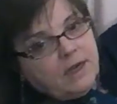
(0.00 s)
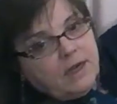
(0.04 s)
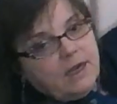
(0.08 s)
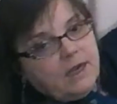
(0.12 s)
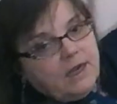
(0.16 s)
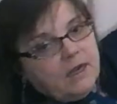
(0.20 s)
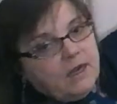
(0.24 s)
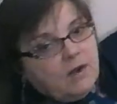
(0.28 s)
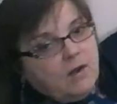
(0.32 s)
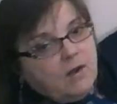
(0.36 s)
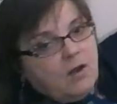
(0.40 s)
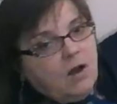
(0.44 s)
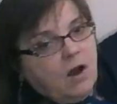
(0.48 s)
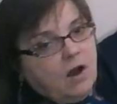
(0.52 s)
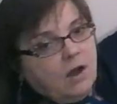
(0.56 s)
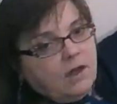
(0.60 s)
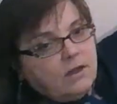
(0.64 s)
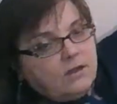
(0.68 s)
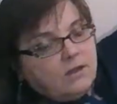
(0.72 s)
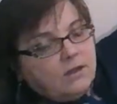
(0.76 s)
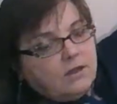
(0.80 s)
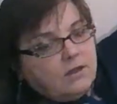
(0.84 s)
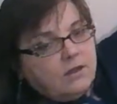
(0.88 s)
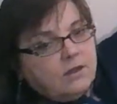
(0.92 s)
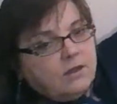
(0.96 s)
to get a
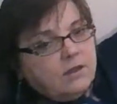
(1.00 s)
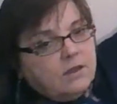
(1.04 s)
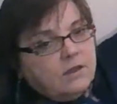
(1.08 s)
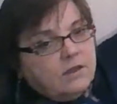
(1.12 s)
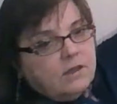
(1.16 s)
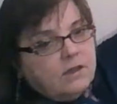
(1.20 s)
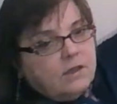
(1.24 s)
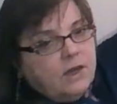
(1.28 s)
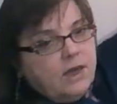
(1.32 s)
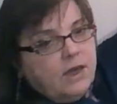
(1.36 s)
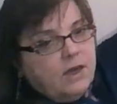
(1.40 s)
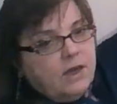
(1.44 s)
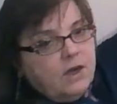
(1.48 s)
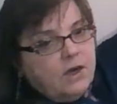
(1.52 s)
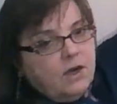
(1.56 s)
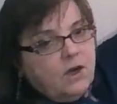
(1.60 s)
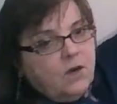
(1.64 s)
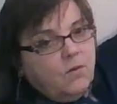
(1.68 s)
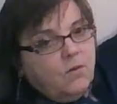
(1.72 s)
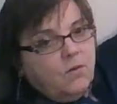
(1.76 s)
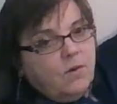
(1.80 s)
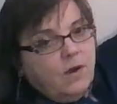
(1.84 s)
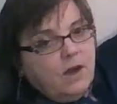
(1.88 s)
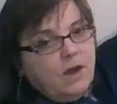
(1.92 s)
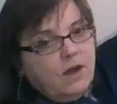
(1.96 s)
conscience and say, you know
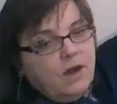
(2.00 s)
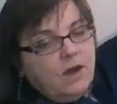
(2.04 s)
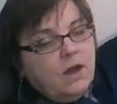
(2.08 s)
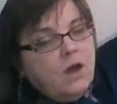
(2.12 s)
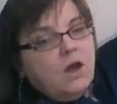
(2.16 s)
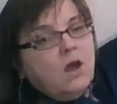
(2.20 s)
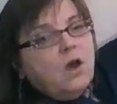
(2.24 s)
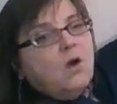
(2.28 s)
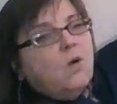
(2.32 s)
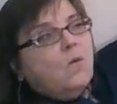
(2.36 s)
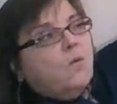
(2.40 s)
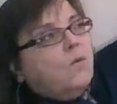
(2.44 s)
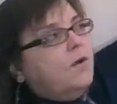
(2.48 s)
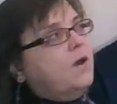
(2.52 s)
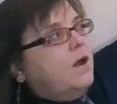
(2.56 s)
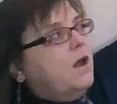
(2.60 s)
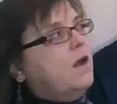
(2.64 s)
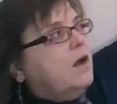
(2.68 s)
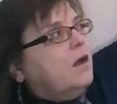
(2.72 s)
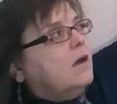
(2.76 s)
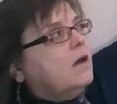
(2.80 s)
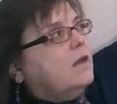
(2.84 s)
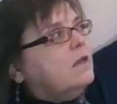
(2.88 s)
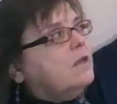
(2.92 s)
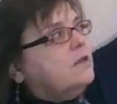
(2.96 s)
what? We're
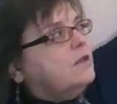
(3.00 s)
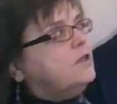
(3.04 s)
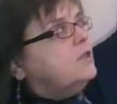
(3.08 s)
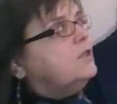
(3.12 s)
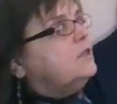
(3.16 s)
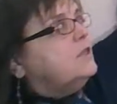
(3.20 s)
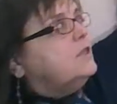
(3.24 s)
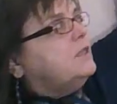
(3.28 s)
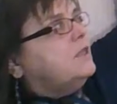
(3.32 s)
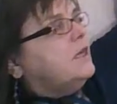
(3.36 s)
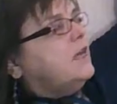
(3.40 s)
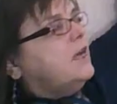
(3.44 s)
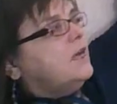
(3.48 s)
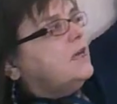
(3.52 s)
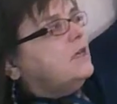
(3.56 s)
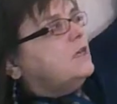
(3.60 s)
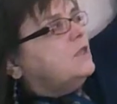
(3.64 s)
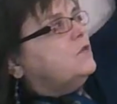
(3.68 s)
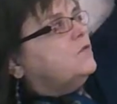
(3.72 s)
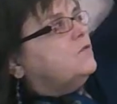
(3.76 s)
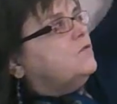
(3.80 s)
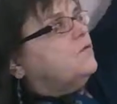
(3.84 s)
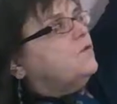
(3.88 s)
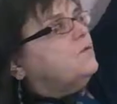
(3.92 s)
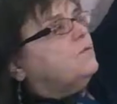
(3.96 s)
not going to just
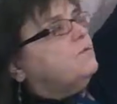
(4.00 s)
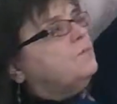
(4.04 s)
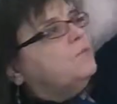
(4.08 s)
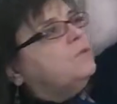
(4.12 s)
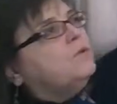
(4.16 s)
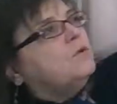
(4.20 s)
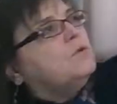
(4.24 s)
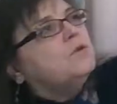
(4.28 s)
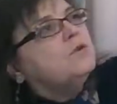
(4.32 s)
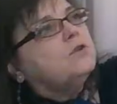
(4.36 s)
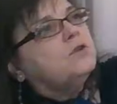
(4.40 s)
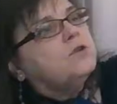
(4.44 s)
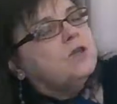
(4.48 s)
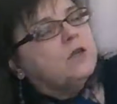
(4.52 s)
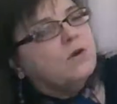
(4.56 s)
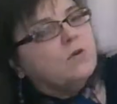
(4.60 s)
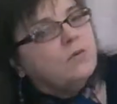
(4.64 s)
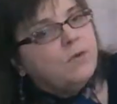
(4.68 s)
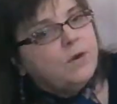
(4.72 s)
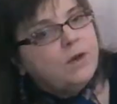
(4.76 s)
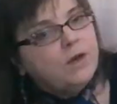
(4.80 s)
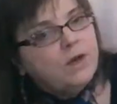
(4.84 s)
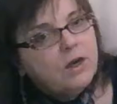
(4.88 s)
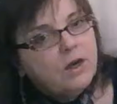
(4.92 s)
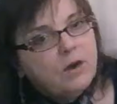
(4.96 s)
test for bullshit.
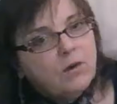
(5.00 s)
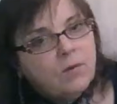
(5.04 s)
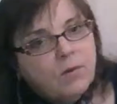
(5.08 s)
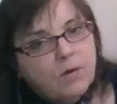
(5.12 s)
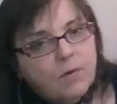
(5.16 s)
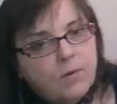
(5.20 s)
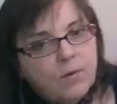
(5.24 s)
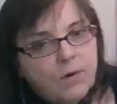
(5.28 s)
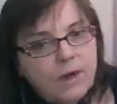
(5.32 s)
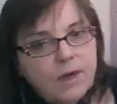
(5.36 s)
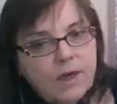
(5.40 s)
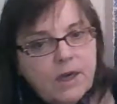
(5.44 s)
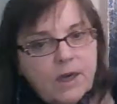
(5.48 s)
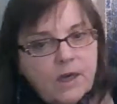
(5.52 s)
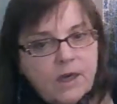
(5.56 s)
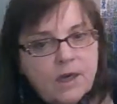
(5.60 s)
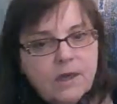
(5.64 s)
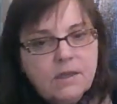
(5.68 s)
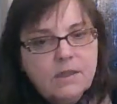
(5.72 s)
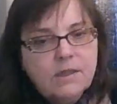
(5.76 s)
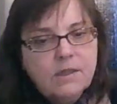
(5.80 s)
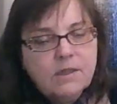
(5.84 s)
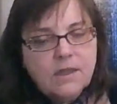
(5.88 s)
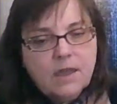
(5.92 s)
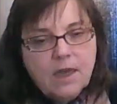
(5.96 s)
We know what we need
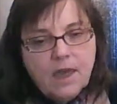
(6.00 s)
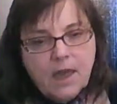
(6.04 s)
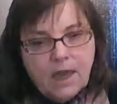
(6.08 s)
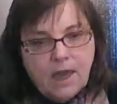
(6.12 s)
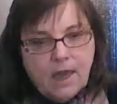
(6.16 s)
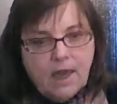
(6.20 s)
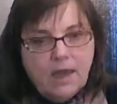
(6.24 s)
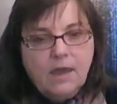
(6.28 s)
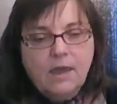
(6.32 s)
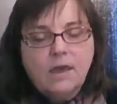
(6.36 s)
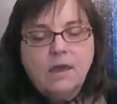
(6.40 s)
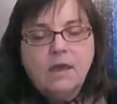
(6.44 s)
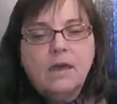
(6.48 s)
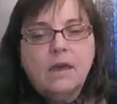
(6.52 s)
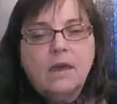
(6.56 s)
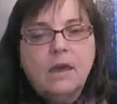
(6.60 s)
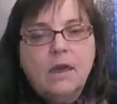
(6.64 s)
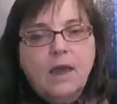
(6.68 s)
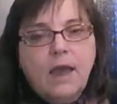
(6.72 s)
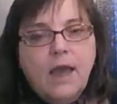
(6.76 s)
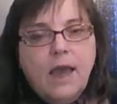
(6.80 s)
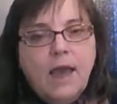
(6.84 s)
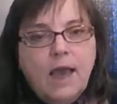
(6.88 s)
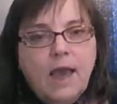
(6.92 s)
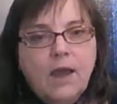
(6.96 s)
to say.
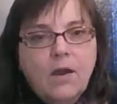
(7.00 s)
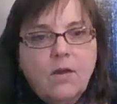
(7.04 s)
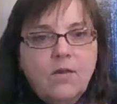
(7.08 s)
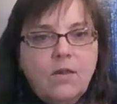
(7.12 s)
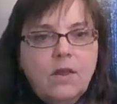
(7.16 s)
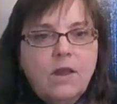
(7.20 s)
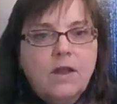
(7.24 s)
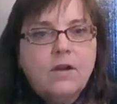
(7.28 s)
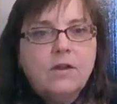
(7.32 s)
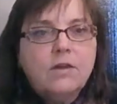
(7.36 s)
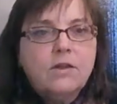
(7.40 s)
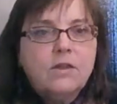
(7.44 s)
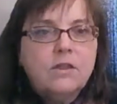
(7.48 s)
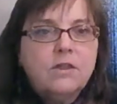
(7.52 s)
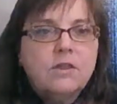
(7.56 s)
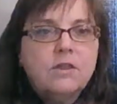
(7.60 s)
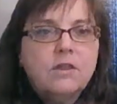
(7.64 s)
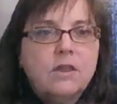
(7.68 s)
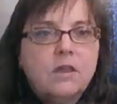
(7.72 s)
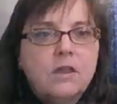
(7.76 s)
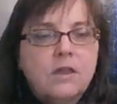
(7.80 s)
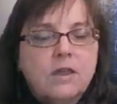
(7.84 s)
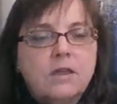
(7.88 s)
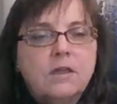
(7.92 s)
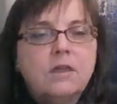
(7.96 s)
And they're
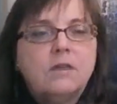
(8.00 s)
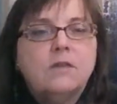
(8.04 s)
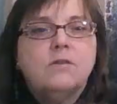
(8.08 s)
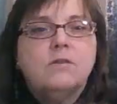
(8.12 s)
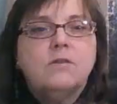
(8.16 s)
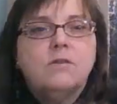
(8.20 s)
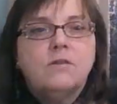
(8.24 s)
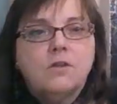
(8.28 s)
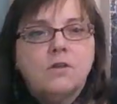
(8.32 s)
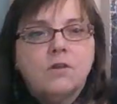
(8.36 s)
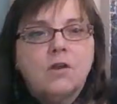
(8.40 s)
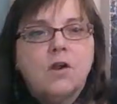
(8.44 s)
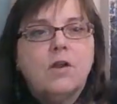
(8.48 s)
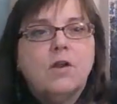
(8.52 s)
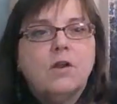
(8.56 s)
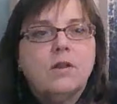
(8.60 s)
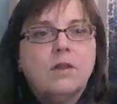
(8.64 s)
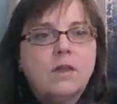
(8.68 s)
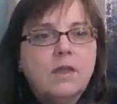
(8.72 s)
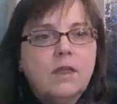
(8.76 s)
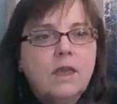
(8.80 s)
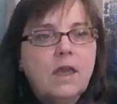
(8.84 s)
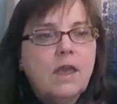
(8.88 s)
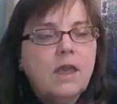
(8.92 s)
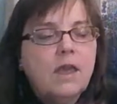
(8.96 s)
just going to start
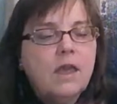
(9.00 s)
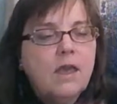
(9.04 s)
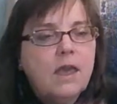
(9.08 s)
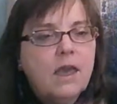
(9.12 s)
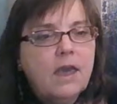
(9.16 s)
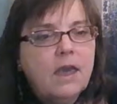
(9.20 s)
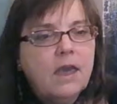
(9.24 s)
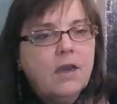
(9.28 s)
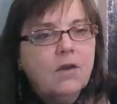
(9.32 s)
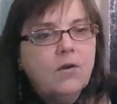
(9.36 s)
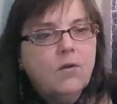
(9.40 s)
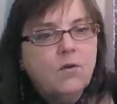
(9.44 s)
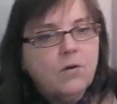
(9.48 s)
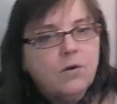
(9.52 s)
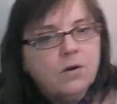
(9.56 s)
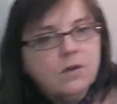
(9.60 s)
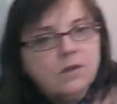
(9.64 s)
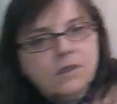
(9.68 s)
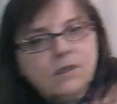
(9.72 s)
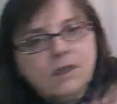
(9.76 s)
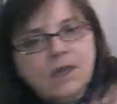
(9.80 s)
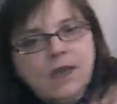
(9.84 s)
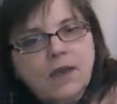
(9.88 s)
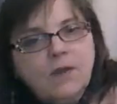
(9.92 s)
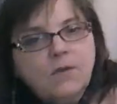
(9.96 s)
leaking or
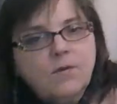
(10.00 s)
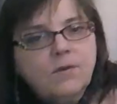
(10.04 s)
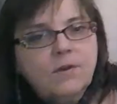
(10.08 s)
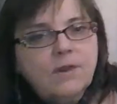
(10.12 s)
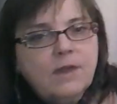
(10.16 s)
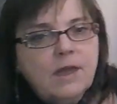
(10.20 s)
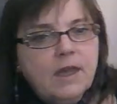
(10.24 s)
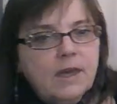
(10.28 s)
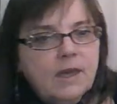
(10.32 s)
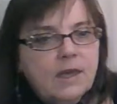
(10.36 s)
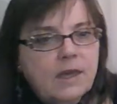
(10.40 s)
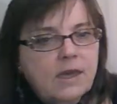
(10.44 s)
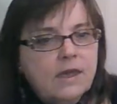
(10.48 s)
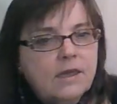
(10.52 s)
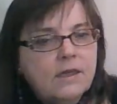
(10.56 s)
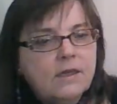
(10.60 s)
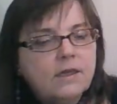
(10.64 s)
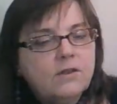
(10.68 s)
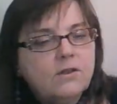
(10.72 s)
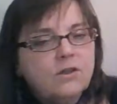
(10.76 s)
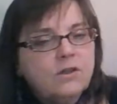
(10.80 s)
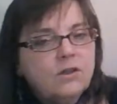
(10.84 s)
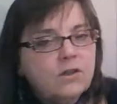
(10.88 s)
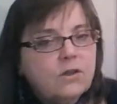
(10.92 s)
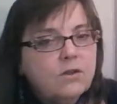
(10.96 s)
saying what they need to
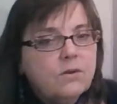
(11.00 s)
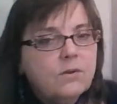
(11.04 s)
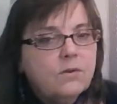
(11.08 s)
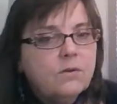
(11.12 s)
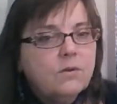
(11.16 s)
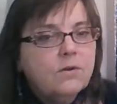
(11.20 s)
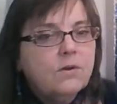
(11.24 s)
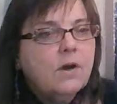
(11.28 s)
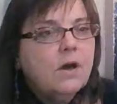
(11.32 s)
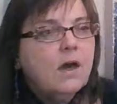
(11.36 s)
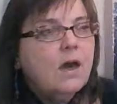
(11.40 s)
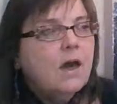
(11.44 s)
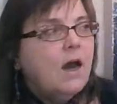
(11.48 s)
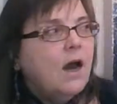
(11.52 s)
do.